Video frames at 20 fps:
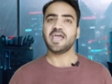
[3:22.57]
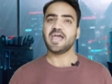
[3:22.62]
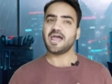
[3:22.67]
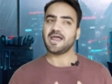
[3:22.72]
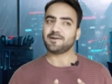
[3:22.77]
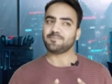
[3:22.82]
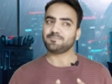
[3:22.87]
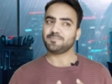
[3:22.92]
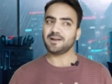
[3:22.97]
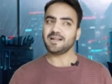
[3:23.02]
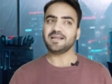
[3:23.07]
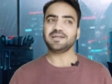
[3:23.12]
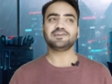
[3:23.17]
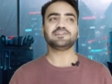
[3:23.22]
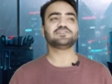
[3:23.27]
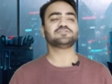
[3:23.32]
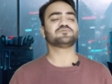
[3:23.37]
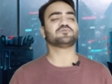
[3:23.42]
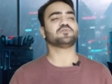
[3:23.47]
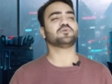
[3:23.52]
and
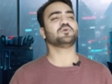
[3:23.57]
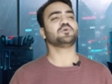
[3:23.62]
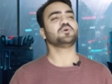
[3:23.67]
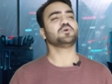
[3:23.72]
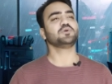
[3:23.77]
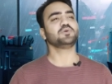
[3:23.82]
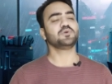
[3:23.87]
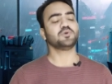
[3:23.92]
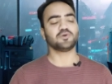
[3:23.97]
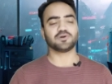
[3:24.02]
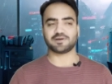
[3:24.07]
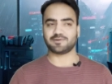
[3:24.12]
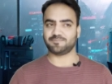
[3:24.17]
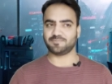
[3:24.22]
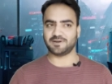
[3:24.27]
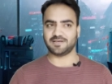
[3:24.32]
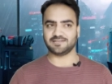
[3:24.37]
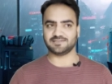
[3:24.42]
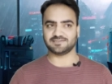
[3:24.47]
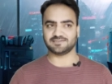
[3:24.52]
penalties for
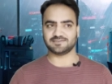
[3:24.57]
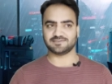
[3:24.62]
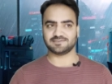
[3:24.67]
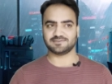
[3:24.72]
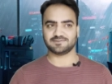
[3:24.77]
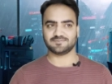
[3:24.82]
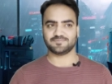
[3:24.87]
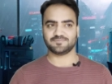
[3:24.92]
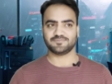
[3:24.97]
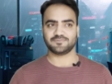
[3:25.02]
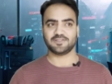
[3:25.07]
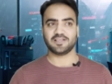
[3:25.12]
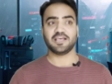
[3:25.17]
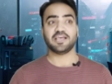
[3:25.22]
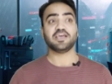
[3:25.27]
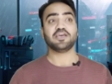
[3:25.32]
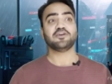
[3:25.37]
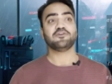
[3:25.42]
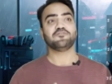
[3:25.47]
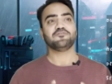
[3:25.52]
non-compliances
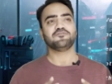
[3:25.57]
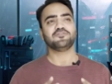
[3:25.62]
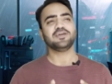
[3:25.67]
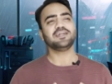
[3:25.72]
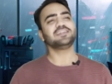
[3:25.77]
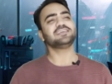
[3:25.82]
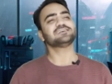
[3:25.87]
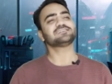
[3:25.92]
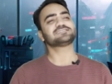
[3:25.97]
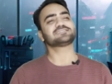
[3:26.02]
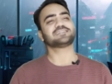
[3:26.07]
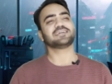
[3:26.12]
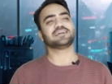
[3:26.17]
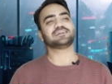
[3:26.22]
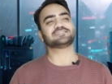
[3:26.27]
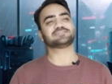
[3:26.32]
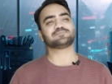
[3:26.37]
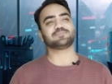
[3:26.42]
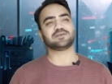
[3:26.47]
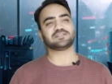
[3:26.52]
various
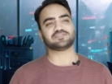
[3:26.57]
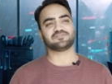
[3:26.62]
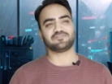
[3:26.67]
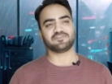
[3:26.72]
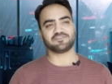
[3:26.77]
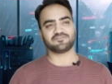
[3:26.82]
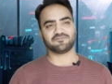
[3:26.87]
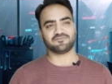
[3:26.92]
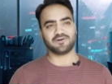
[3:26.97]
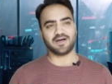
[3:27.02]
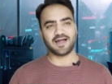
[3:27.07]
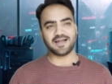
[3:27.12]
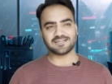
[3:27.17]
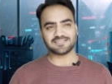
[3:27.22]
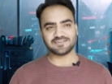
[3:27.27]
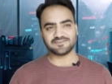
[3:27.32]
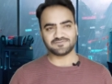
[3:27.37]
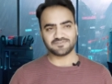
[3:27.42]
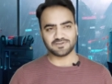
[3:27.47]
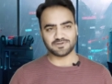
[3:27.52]
state-specific fire
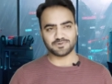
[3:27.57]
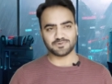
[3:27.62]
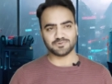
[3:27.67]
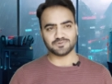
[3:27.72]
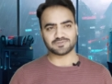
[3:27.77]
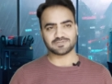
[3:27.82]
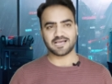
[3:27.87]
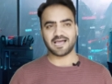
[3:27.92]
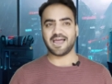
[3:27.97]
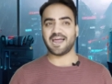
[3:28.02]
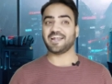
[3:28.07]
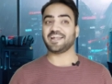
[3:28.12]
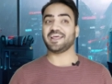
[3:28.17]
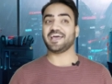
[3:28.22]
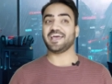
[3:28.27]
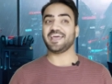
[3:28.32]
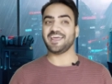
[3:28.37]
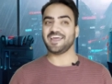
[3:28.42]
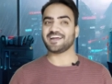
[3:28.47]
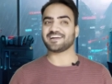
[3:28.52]
safety rules and
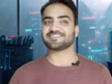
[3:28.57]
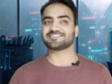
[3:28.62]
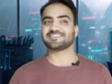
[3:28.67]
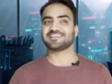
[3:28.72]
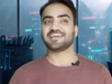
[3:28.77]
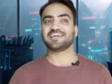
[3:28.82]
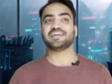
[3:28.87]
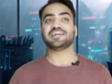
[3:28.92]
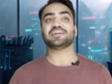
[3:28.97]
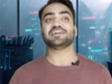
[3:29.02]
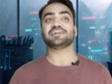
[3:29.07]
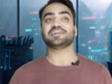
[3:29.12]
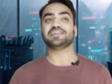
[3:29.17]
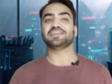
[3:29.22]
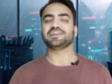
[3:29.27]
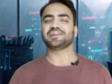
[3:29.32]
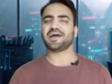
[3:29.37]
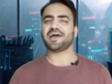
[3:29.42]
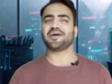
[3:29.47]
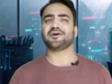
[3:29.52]
acts
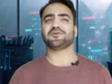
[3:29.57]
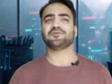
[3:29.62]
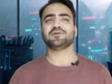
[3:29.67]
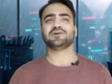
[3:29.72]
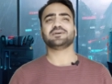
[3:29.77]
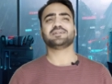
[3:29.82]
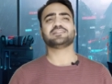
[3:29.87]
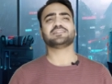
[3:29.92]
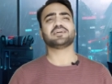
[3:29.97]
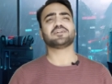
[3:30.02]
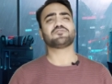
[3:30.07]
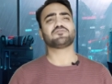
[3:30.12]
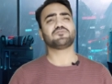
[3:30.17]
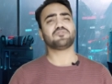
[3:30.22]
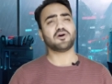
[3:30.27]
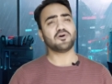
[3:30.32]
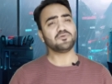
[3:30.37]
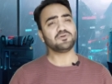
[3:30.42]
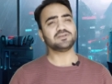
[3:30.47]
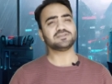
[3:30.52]
derive their
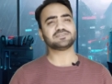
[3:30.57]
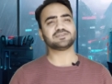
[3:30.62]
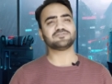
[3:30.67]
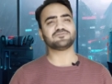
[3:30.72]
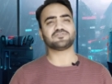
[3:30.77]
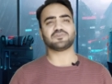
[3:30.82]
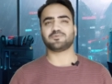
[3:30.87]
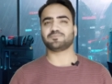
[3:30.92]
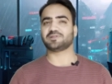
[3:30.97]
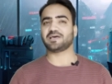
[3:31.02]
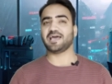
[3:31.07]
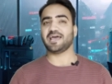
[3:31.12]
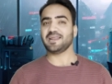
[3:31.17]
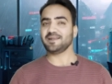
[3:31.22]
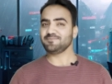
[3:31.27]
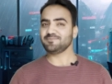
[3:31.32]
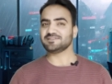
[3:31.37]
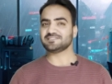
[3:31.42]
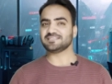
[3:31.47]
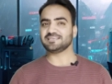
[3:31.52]
foundation from the
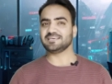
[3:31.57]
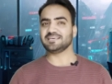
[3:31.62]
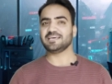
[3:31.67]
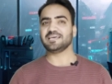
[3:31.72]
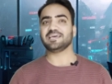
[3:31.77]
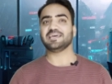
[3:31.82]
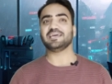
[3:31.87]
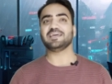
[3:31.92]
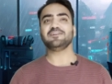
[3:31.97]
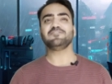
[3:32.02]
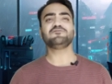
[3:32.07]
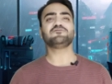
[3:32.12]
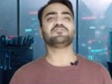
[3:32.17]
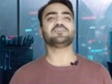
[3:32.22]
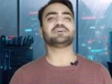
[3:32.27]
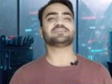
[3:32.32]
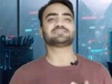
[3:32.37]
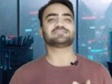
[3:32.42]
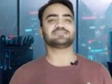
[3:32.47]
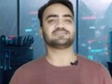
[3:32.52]
NBC in
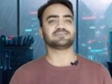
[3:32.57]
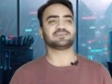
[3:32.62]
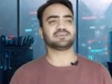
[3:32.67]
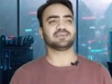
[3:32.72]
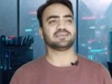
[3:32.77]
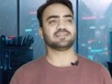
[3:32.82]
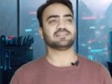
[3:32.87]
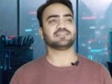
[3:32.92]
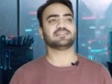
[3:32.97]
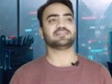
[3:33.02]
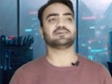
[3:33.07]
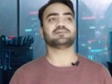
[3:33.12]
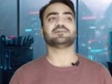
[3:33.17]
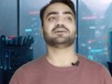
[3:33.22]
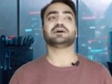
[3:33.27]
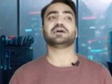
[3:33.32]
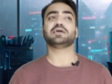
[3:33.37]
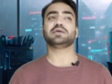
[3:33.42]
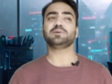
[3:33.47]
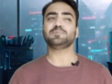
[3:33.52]
facing the
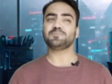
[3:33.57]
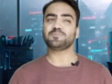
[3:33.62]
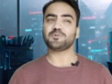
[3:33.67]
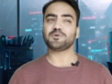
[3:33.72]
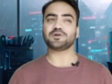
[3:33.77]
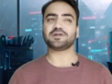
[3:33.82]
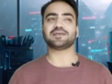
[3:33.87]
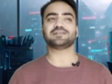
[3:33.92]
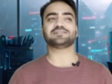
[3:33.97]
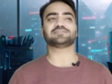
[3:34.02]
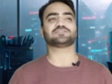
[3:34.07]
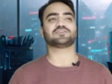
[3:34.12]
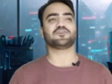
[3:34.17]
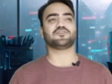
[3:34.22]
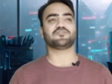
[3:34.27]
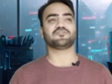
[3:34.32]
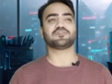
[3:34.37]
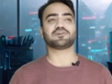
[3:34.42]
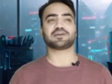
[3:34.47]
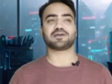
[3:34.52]
importance
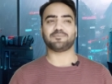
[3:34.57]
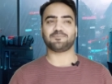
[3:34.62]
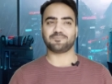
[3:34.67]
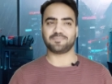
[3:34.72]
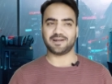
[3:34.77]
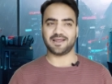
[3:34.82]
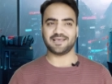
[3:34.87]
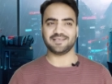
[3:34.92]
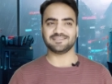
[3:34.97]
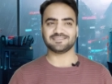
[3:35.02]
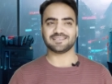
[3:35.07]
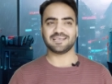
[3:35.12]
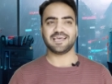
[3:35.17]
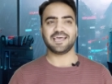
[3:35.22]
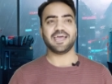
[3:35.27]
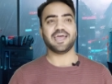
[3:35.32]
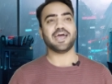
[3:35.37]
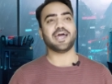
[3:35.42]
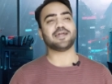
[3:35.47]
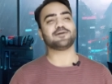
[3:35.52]
of compliance
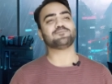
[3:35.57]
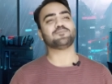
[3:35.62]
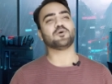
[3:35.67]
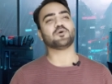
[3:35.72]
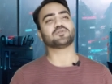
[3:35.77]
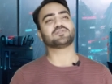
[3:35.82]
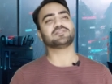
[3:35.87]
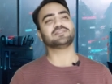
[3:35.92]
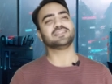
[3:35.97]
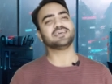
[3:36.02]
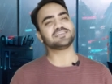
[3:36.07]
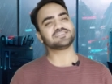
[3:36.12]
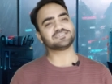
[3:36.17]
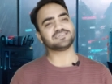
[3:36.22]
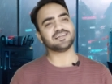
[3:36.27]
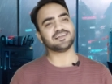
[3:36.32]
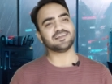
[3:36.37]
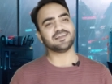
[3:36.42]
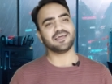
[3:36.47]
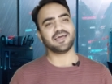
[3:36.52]
at both
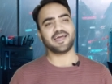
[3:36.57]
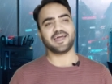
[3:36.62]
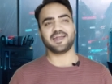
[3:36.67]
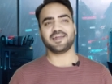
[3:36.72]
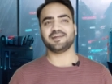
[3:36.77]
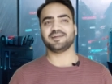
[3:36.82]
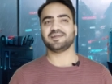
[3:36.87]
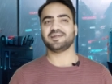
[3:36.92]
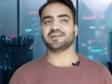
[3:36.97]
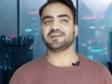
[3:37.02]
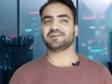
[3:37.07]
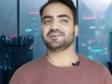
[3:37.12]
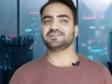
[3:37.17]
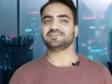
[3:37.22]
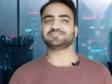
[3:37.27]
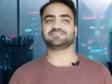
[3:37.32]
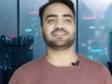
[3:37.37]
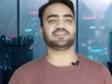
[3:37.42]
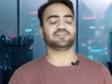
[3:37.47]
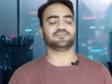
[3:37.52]
national and
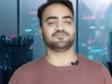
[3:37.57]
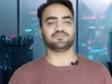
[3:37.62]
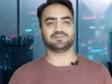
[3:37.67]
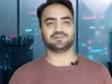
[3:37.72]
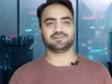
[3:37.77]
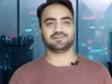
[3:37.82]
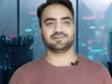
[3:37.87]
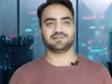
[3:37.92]
regional level.